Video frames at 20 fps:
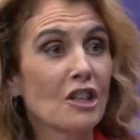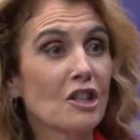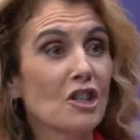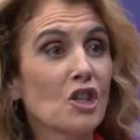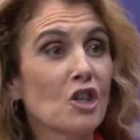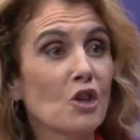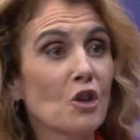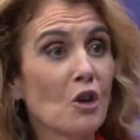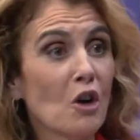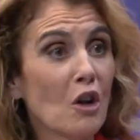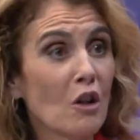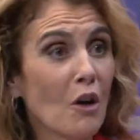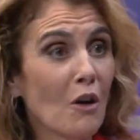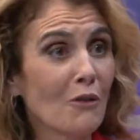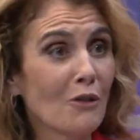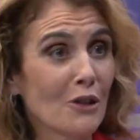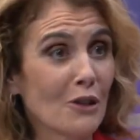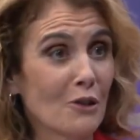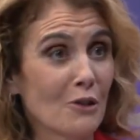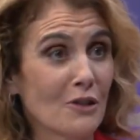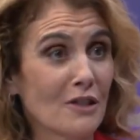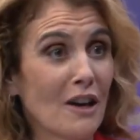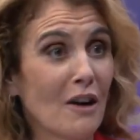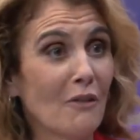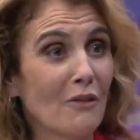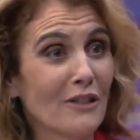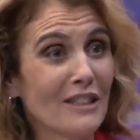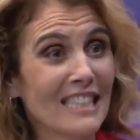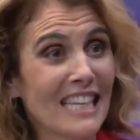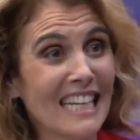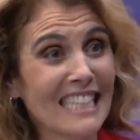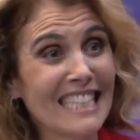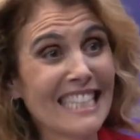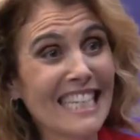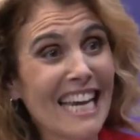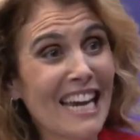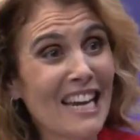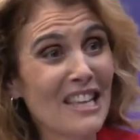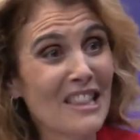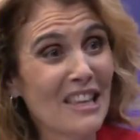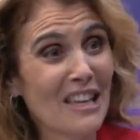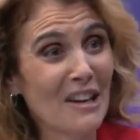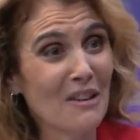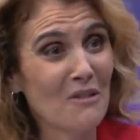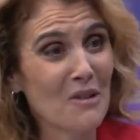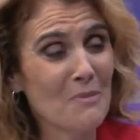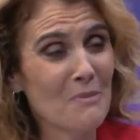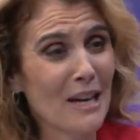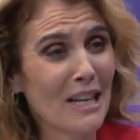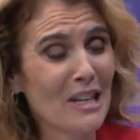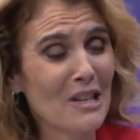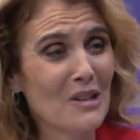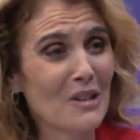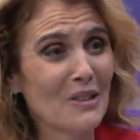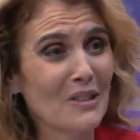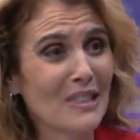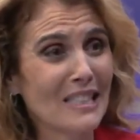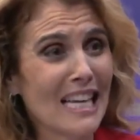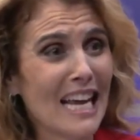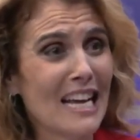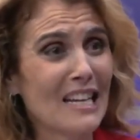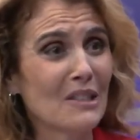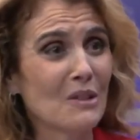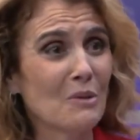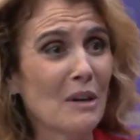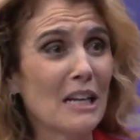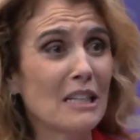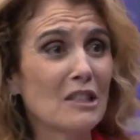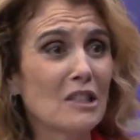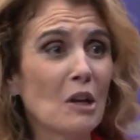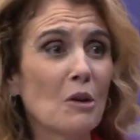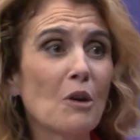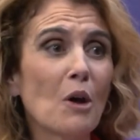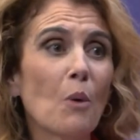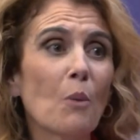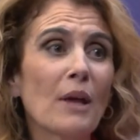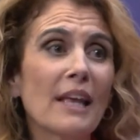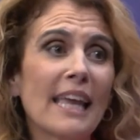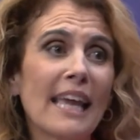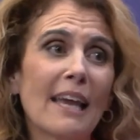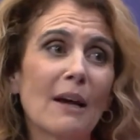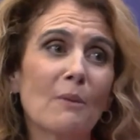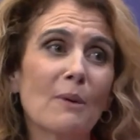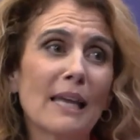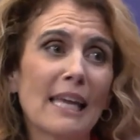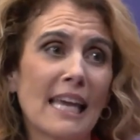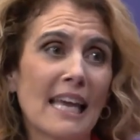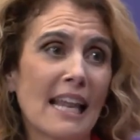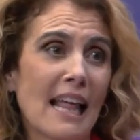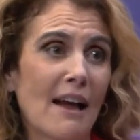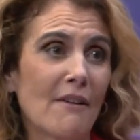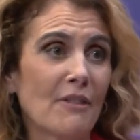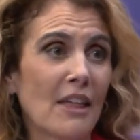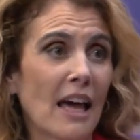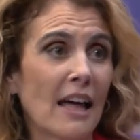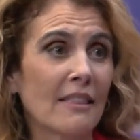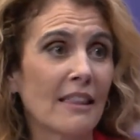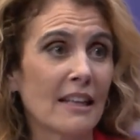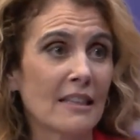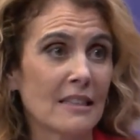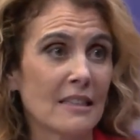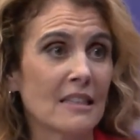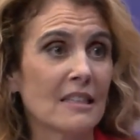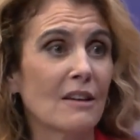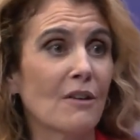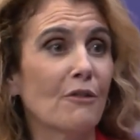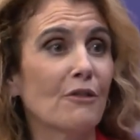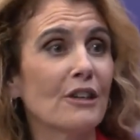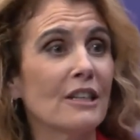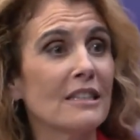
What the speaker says: to should all over yourself. Is that saying that everybody else says, right? So no, we can't have that. That's the difference.